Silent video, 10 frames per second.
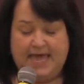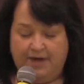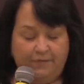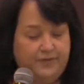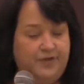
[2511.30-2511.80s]

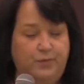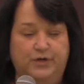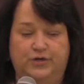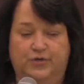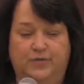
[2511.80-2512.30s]
Everything we
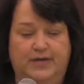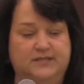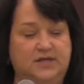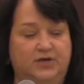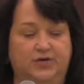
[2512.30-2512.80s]
do
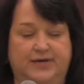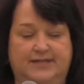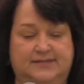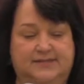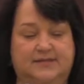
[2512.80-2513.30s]
is under
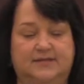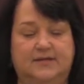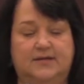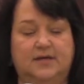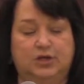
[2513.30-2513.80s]
his
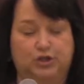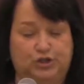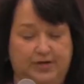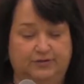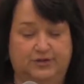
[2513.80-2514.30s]

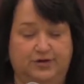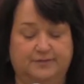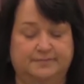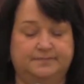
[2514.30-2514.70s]
shelter.